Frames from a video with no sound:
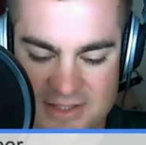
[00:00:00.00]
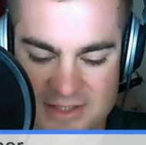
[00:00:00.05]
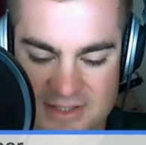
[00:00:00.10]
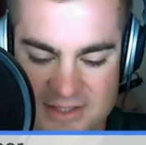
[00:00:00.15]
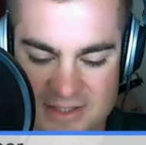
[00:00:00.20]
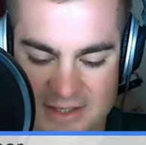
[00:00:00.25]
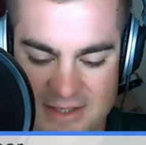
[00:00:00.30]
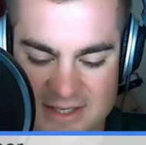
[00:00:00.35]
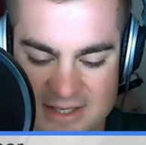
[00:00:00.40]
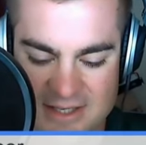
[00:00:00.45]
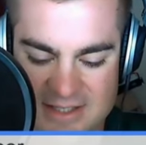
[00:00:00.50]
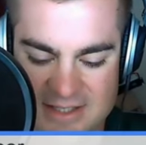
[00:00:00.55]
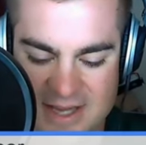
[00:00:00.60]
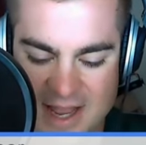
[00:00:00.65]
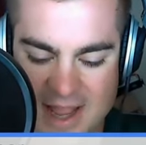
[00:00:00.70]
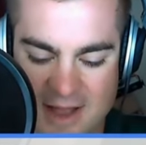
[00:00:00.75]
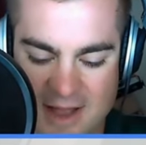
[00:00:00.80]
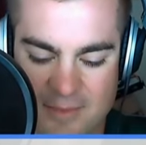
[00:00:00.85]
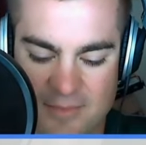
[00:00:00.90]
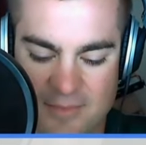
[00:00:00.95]
6
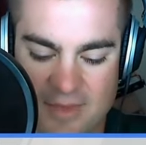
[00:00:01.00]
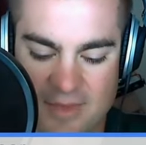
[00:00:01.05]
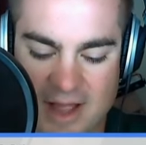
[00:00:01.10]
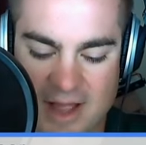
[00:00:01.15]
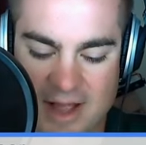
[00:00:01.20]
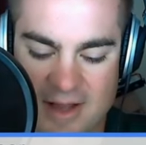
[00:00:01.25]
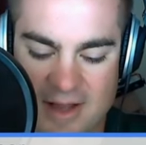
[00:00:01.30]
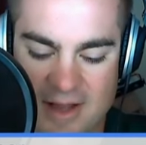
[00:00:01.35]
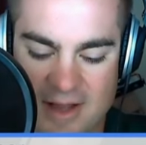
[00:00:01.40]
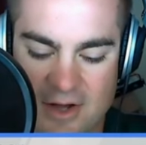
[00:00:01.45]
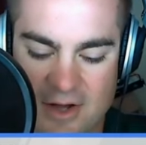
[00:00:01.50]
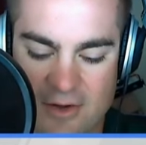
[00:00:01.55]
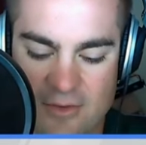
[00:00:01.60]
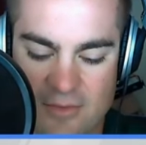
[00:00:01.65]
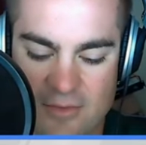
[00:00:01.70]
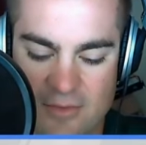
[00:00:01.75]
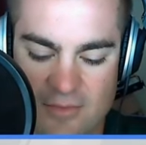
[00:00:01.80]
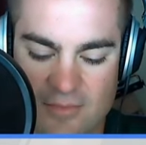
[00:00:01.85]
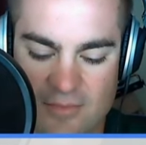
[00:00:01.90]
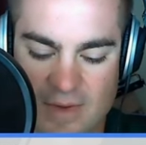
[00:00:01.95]
a.m. Yeah, no,
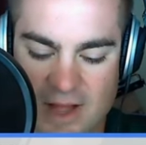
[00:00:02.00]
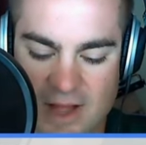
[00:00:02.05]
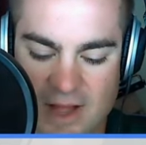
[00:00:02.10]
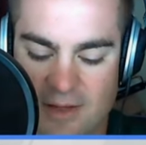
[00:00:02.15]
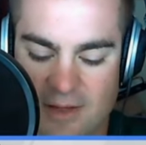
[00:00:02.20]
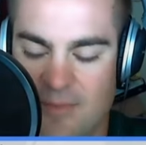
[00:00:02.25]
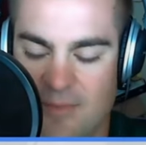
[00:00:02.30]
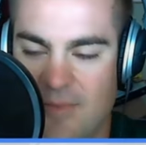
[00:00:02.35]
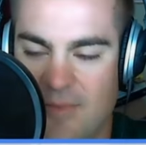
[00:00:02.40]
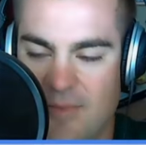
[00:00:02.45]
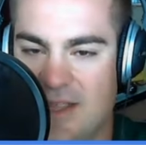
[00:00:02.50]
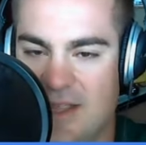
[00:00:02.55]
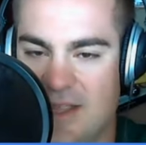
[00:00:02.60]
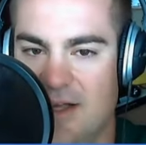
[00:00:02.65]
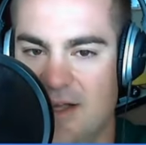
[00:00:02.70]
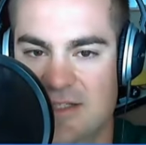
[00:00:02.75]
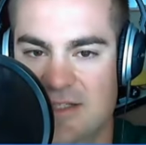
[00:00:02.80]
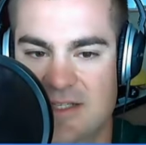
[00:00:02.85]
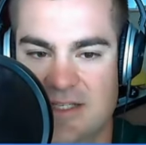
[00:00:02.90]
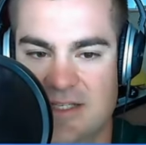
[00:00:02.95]
my
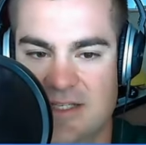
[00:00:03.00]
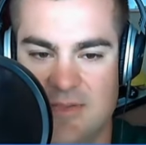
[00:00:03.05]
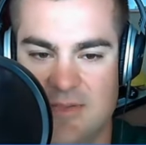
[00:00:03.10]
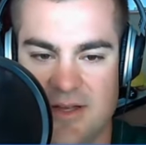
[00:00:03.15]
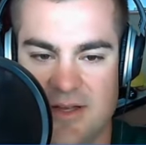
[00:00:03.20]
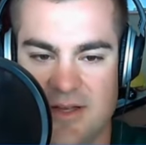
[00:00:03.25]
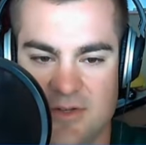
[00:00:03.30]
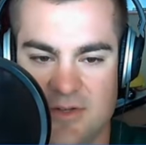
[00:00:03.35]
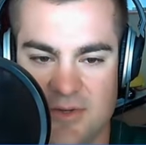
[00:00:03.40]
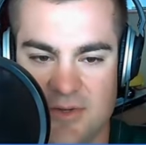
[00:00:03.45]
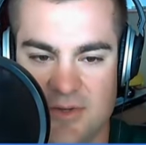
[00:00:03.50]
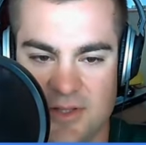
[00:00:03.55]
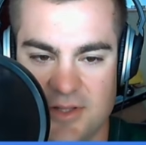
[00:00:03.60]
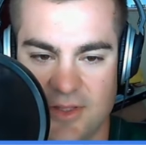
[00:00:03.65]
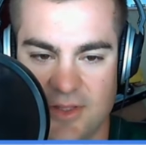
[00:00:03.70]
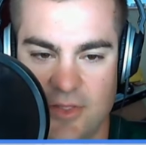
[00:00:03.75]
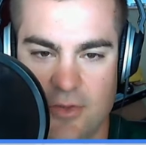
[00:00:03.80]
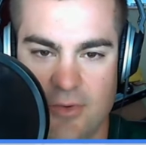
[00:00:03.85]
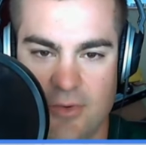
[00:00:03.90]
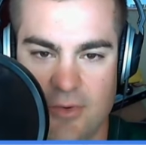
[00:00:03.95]
youngest has been doing the
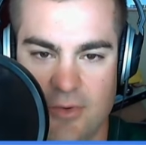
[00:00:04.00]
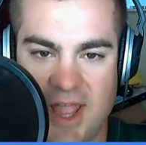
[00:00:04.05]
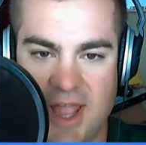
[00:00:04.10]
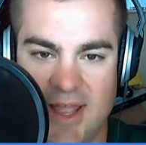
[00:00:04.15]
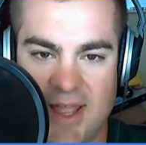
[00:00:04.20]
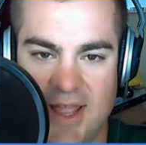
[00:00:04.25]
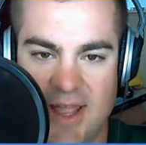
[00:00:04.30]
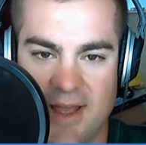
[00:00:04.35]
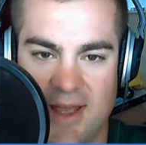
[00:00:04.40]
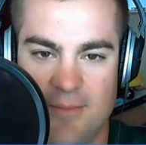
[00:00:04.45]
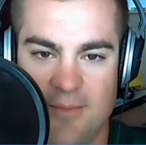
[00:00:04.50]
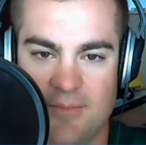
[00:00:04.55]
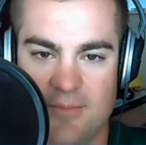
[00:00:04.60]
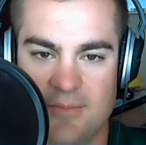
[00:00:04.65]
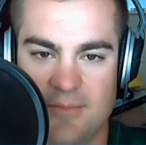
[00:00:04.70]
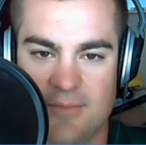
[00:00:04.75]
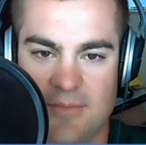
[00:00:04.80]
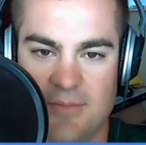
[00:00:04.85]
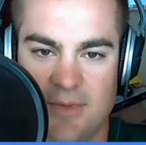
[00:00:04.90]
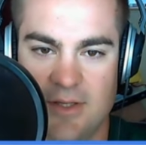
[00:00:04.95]
3 a.m.
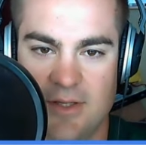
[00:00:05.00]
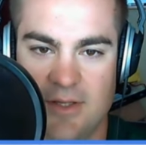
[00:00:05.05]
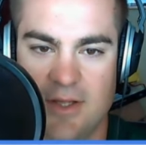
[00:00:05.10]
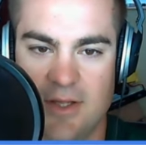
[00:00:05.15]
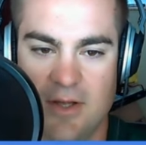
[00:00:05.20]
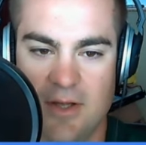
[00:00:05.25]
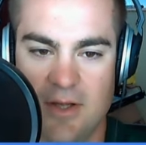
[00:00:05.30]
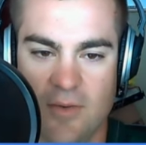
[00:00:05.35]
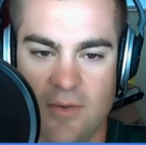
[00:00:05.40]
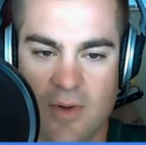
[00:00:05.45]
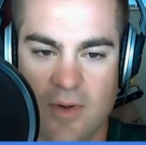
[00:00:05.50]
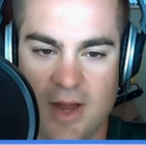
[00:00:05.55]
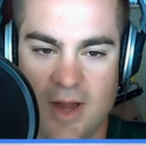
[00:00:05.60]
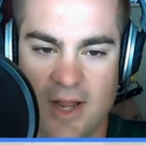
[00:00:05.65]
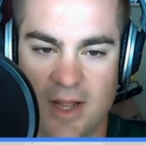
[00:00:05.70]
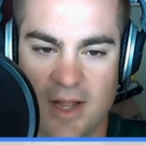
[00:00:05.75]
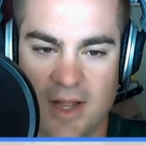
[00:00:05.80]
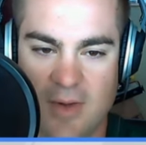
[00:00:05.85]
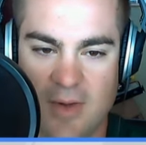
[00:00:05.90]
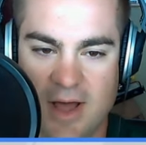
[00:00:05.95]
wanting a
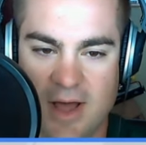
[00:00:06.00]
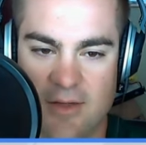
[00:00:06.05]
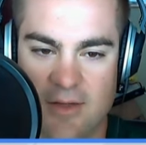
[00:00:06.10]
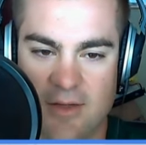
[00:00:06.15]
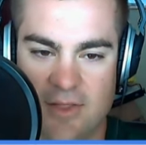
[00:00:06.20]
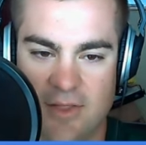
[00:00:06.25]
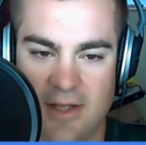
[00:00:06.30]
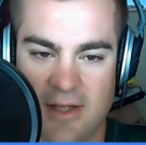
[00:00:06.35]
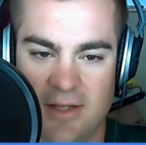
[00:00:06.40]
bottle thing.